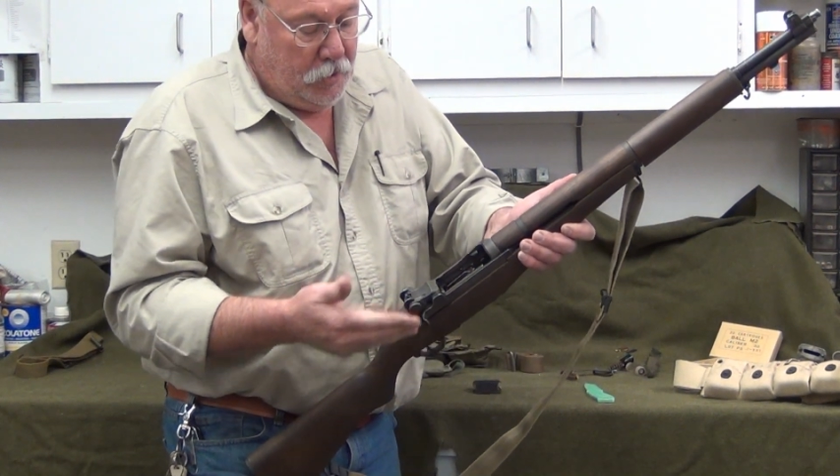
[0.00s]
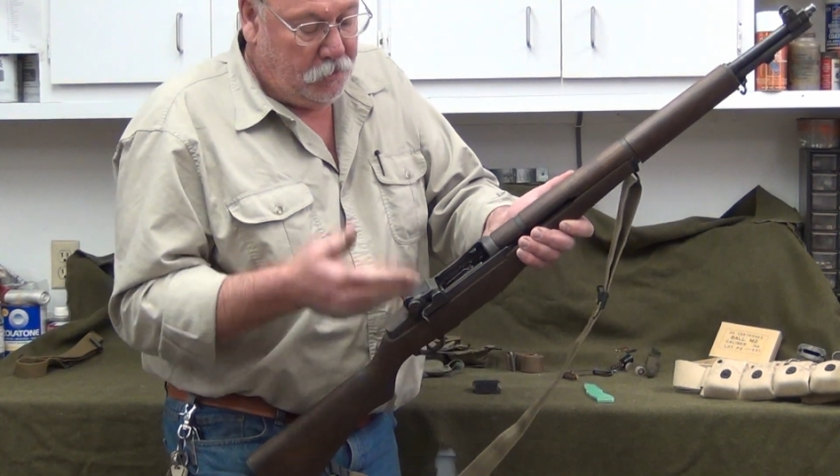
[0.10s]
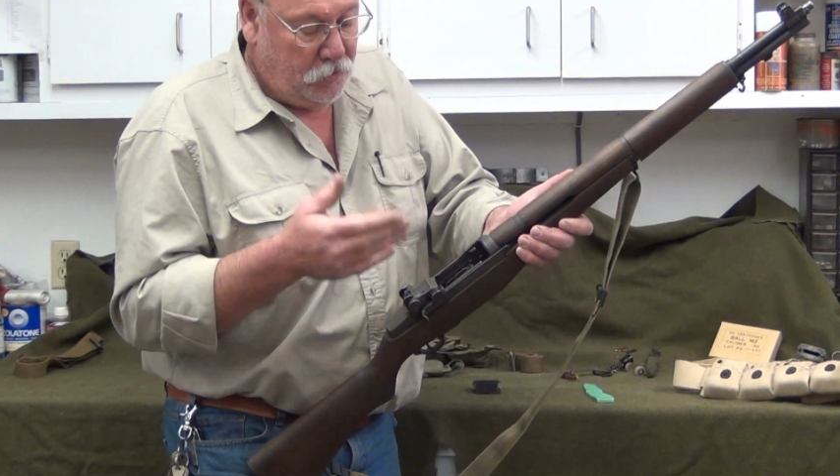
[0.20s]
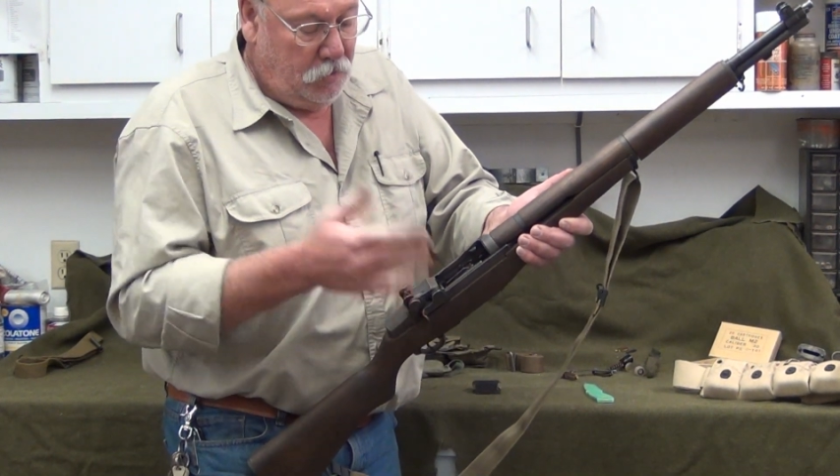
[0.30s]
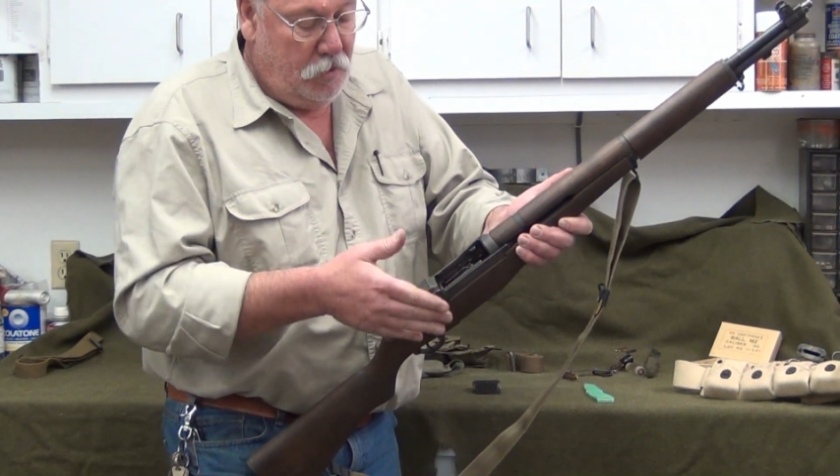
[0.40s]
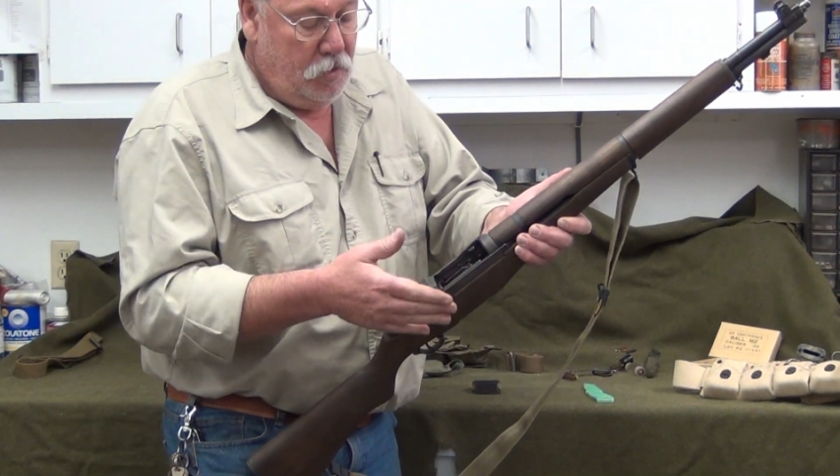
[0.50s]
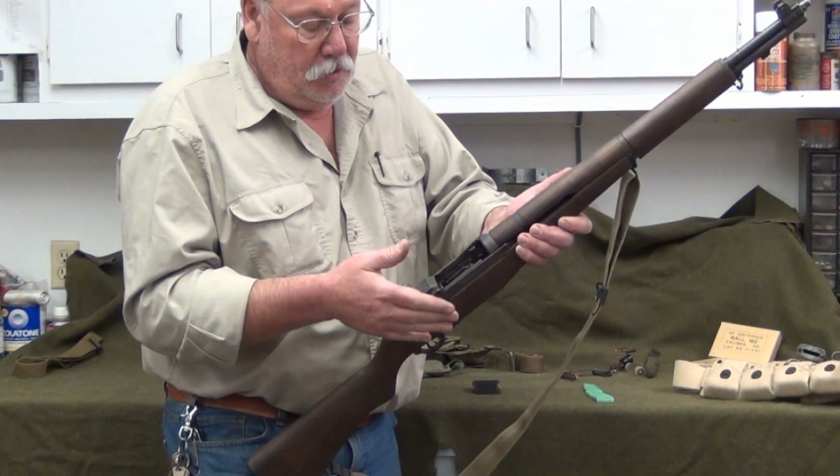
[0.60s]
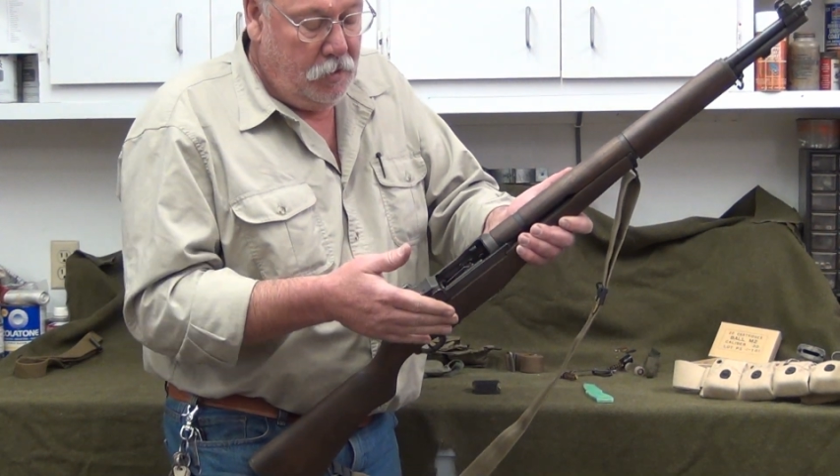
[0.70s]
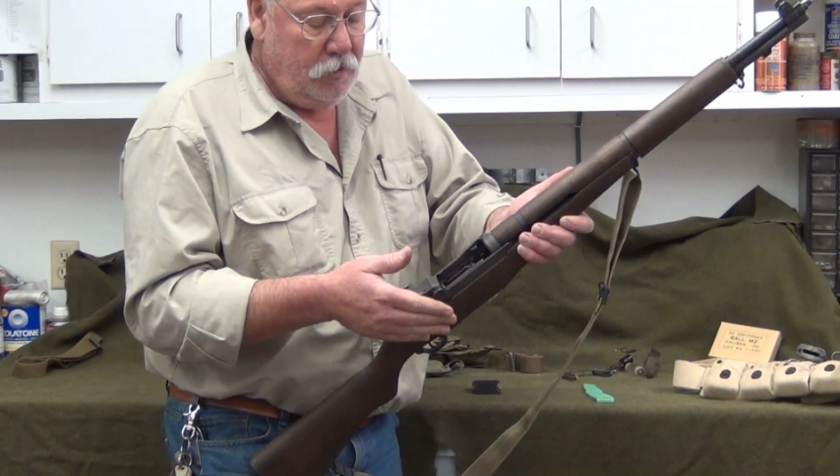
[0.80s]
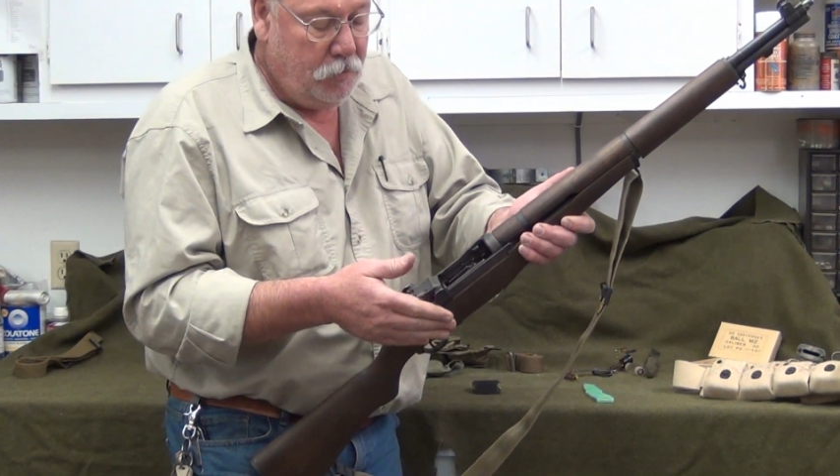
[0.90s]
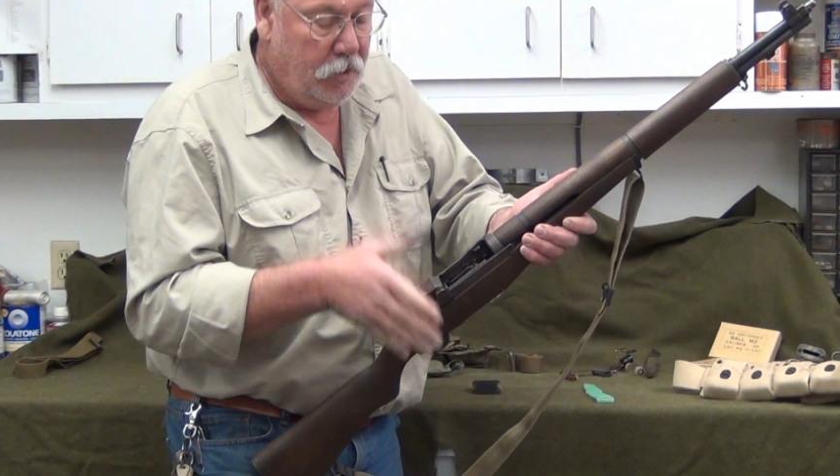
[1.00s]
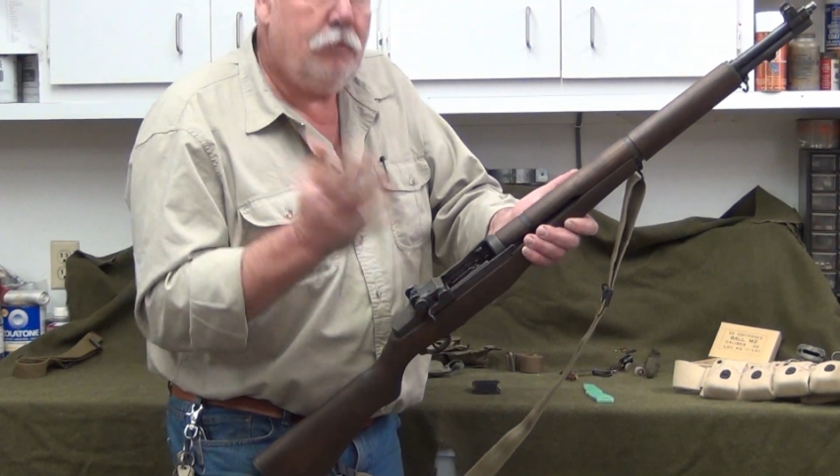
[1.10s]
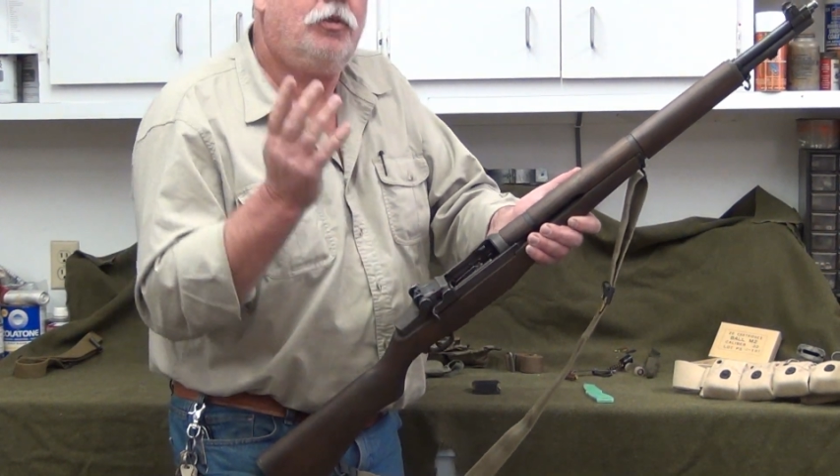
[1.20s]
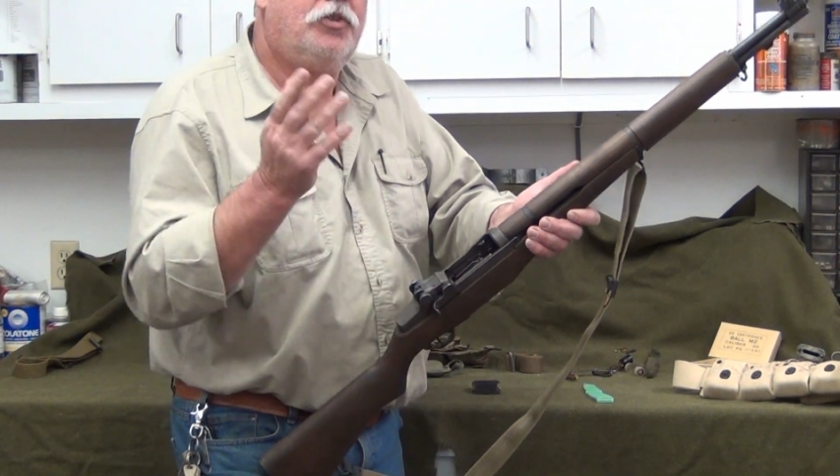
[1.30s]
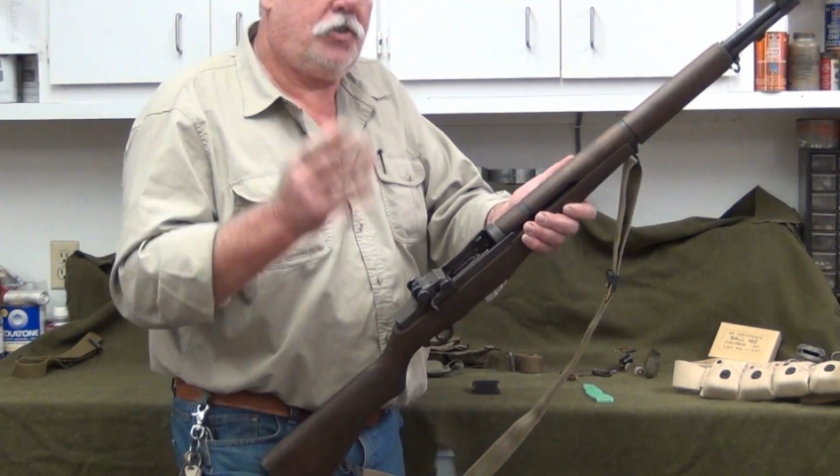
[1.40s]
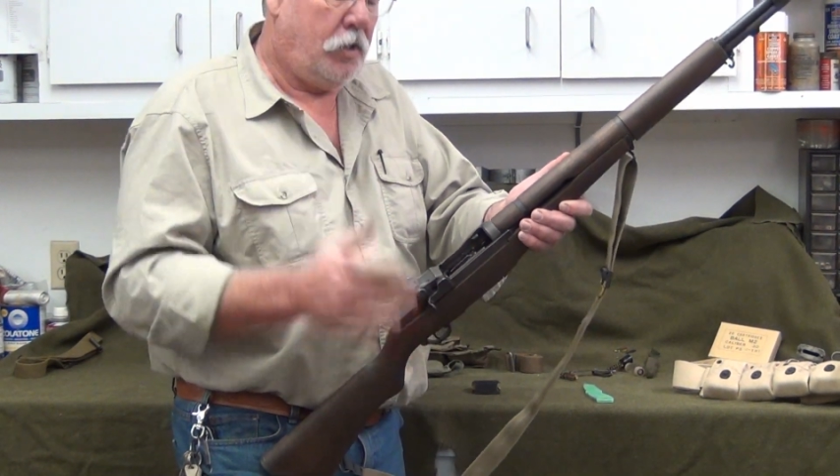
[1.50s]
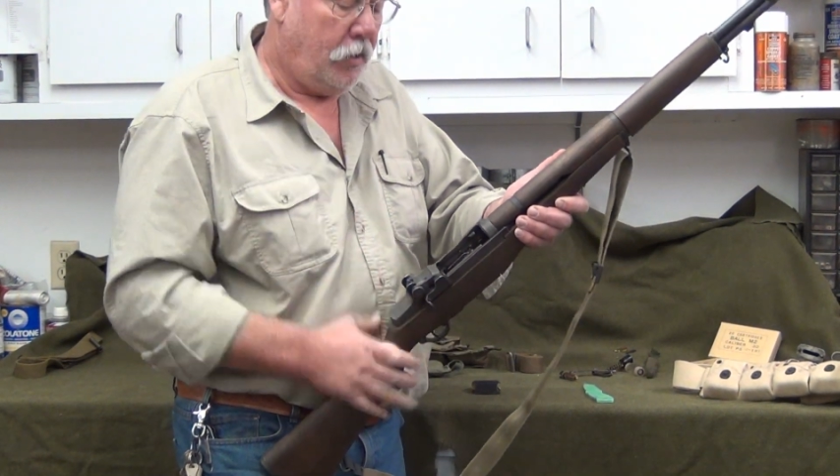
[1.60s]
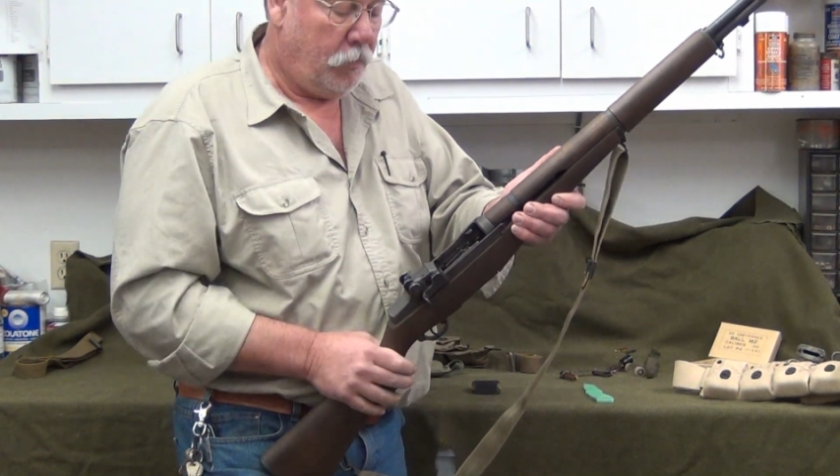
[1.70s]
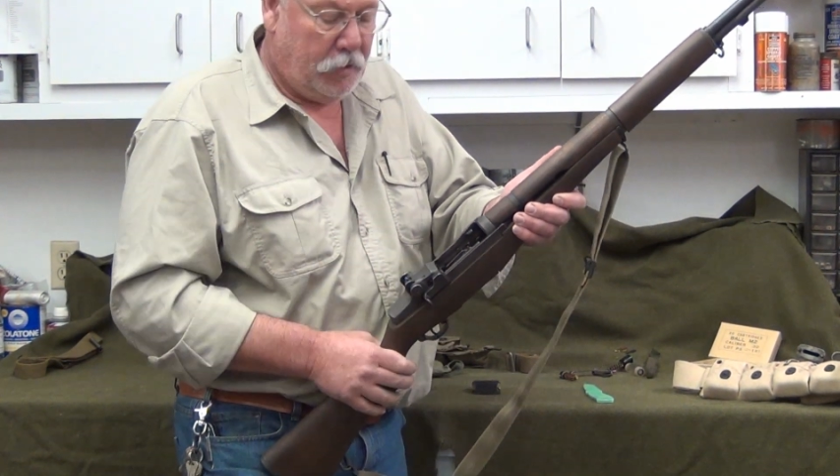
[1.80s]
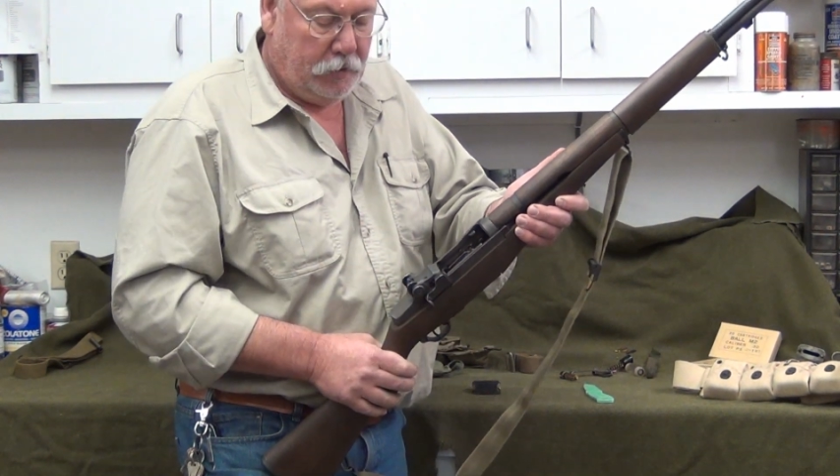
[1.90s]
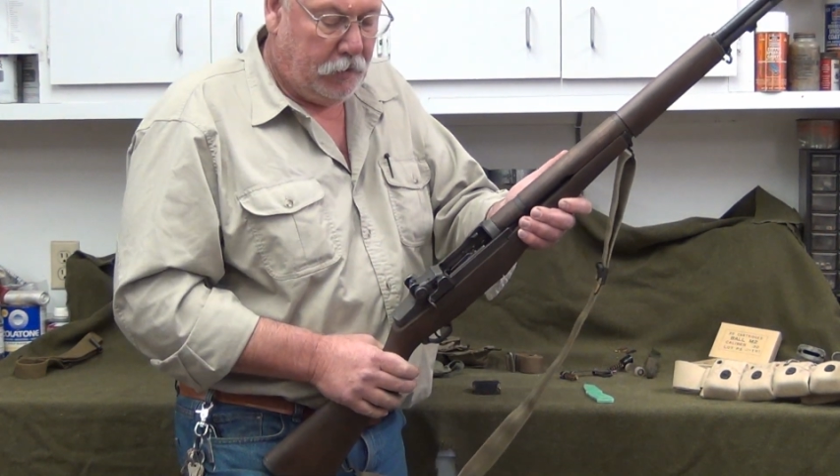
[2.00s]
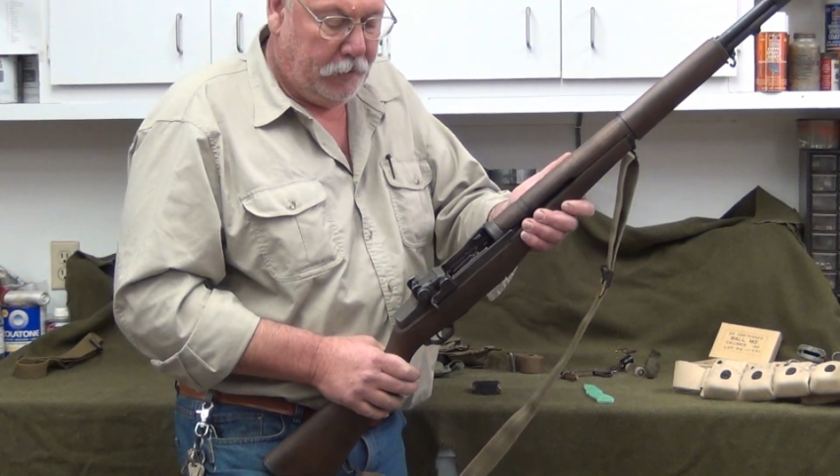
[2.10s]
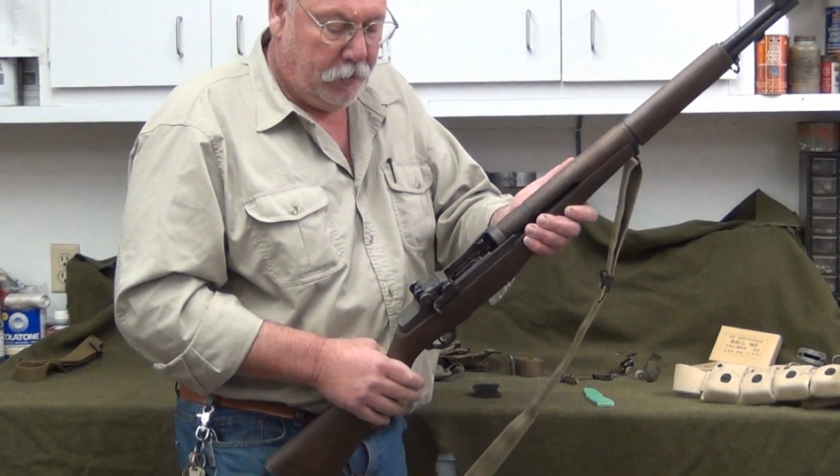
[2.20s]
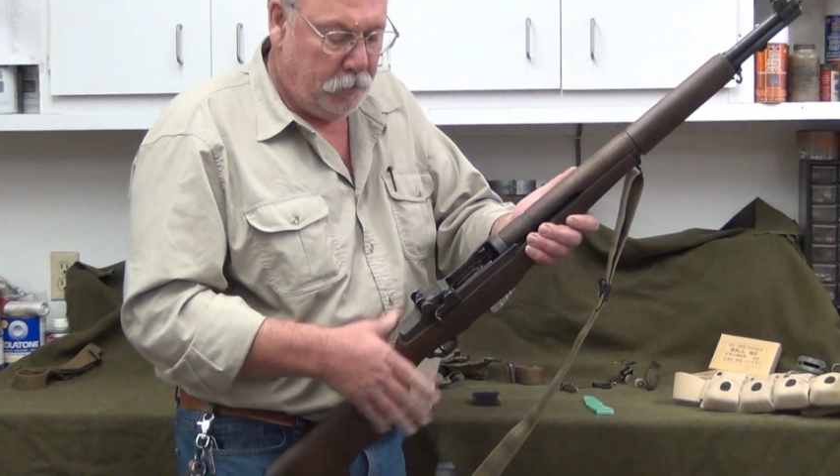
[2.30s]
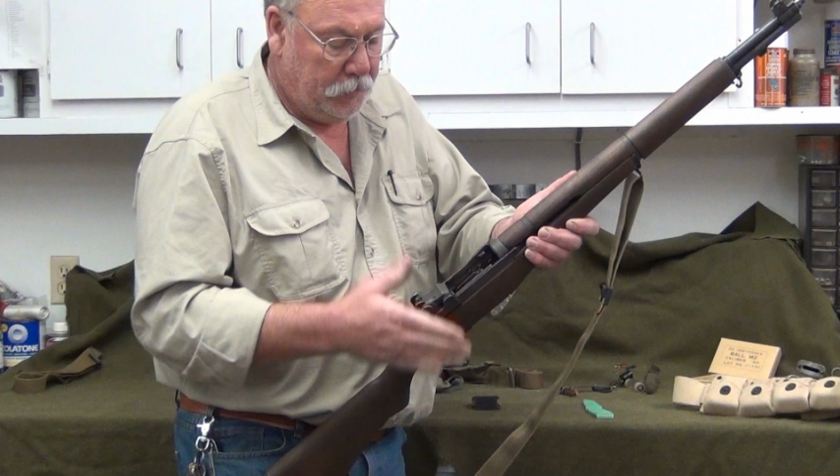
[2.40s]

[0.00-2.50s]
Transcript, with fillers: As long, well, we'll just talk about it later,